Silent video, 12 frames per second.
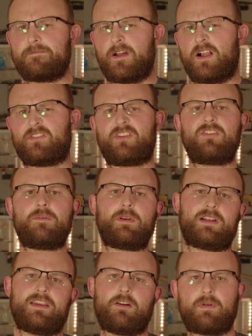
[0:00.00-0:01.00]
files are
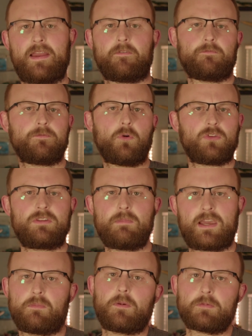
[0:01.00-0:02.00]
typically around 40
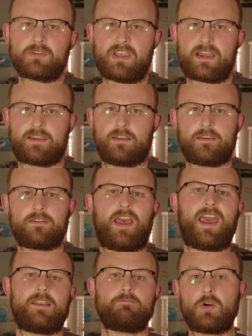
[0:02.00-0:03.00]
megabits per second,
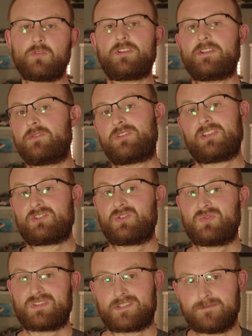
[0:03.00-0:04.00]
and mostly use
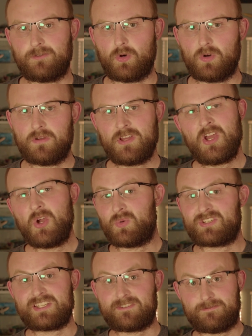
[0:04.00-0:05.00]
H.264,
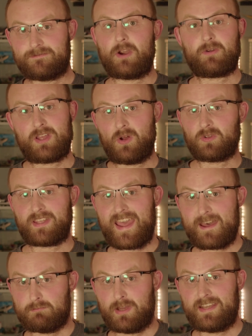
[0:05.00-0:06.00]
which is very old
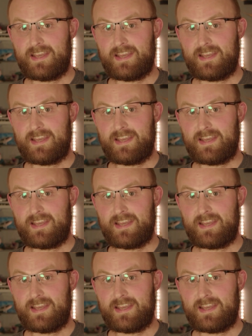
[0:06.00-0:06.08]
hat by